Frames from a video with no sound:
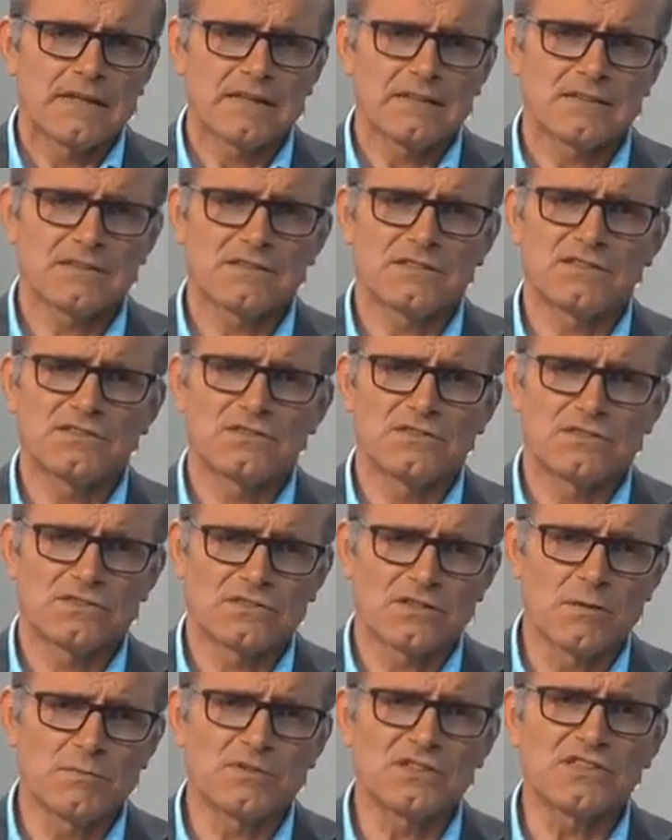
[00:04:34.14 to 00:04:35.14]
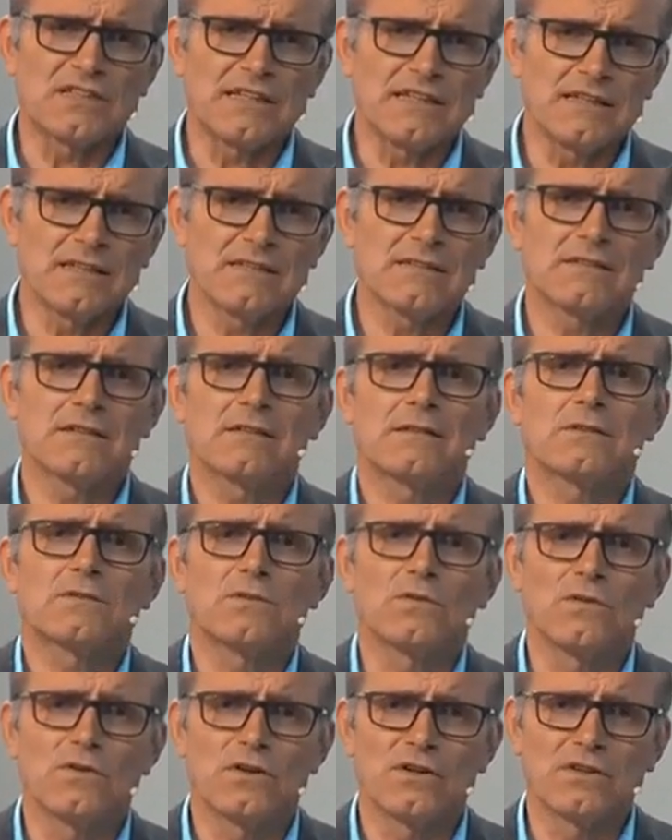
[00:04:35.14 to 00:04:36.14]
It is so much easier
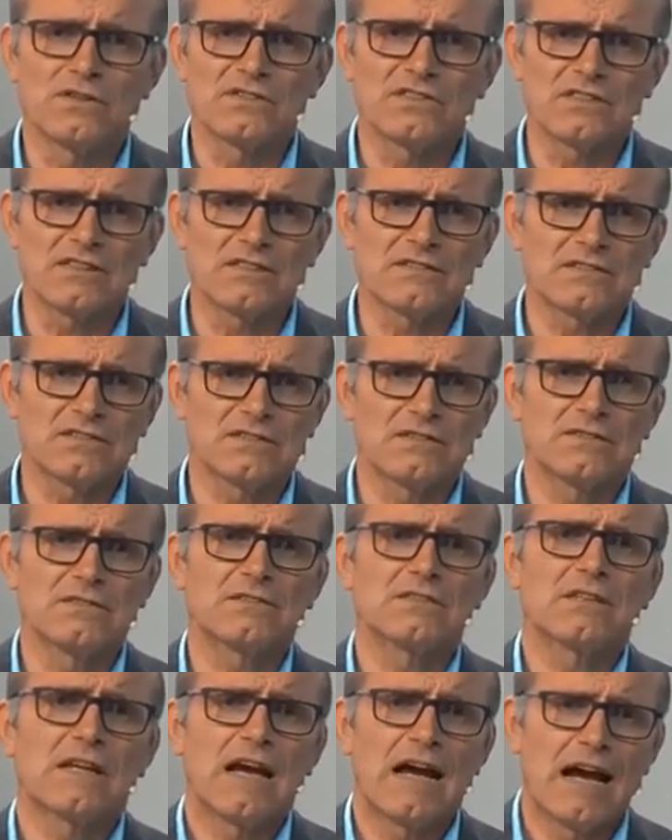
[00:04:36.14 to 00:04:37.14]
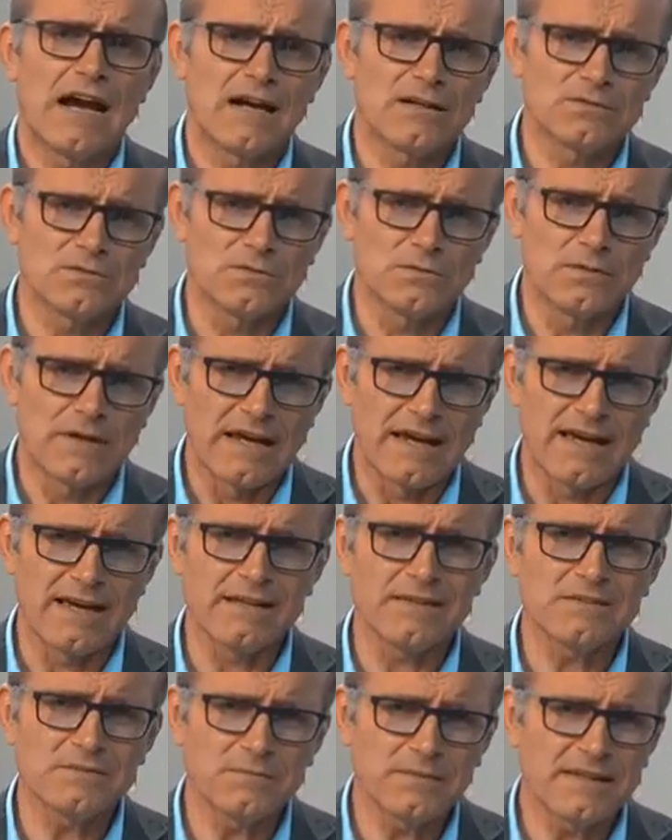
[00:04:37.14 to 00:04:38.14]
to learn citizens how to
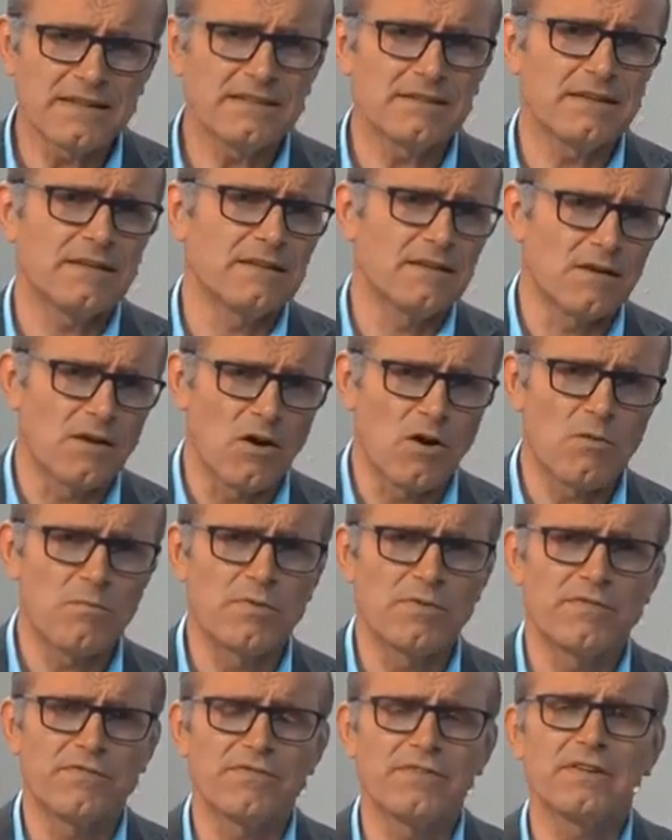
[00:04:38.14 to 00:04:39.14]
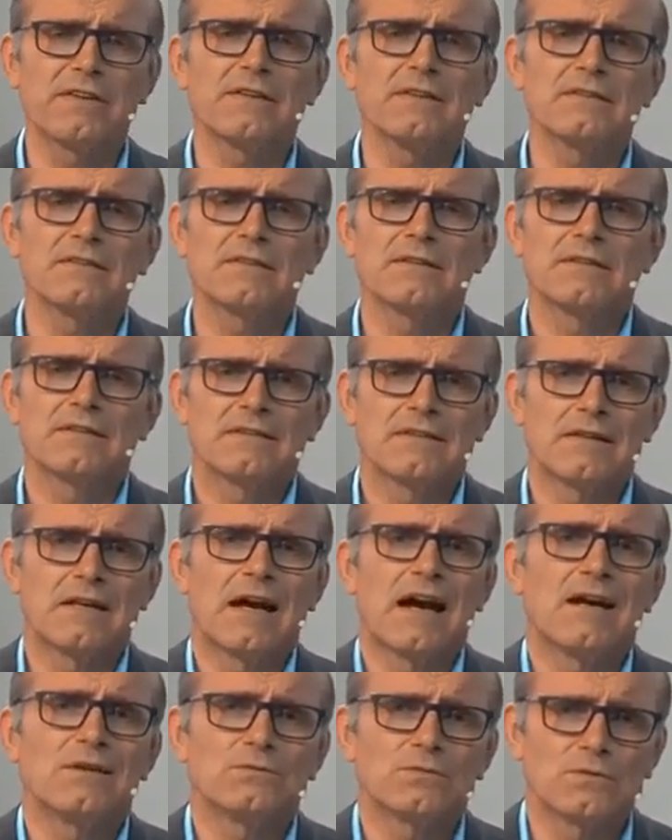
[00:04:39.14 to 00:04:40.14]
hand weed in an open field than
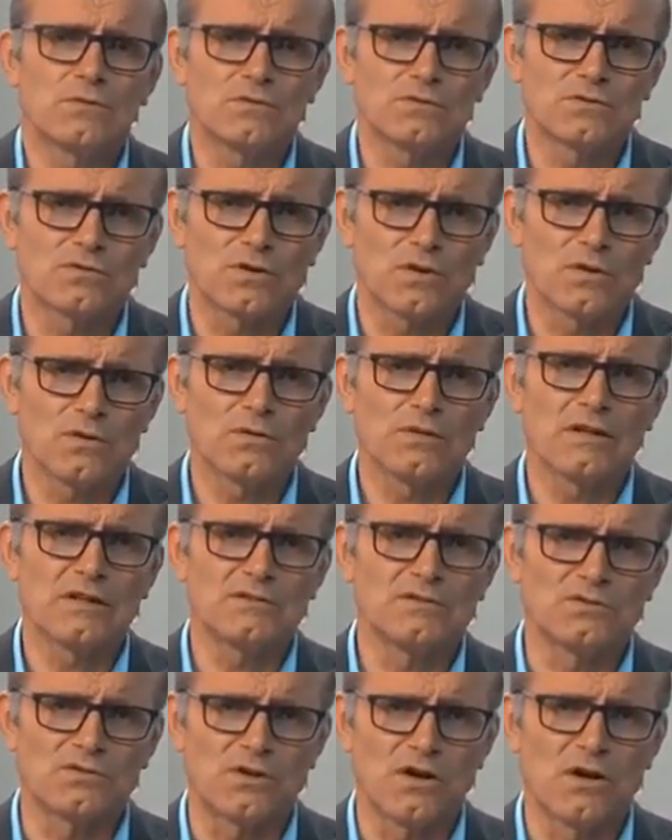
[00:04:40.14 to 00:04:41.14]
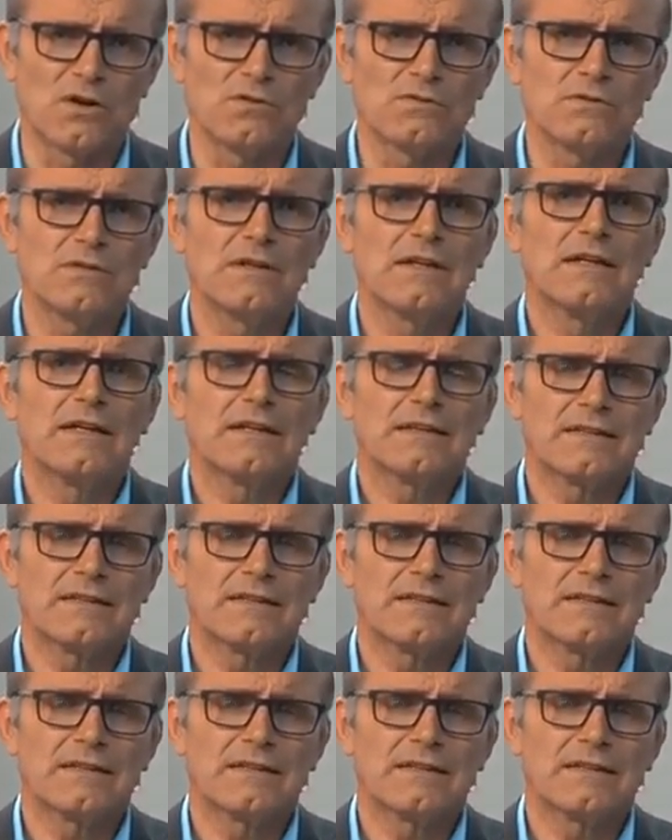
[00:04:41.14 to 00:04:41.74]
how to control a drone